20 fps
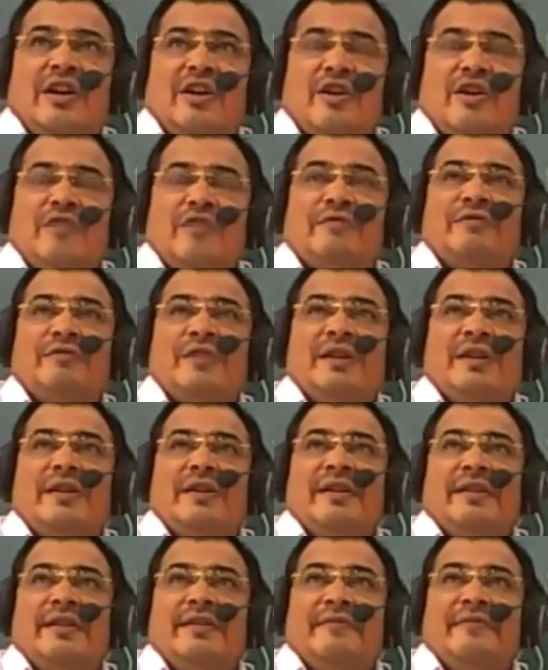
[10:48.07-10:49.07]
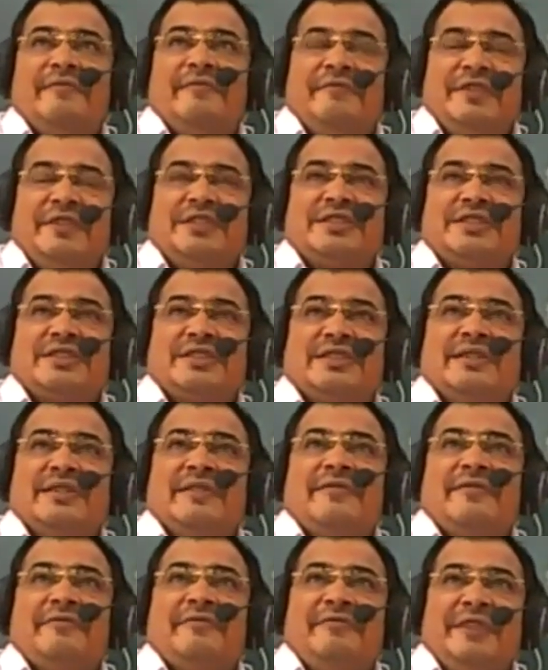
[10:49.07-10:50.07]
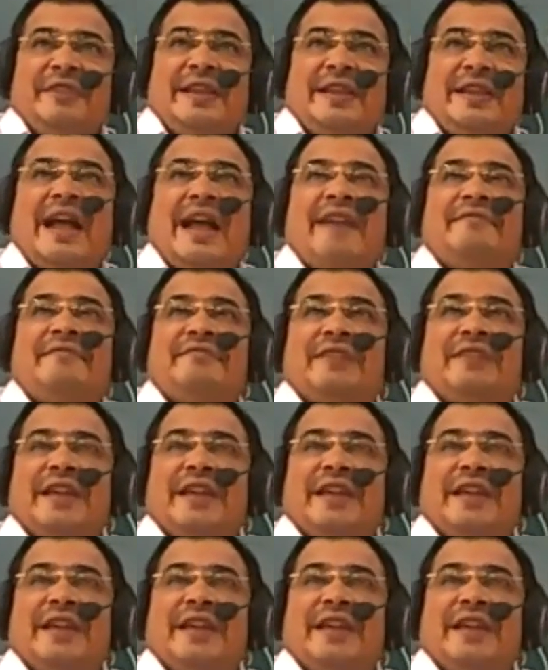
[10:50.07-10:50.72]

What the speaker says: of which we have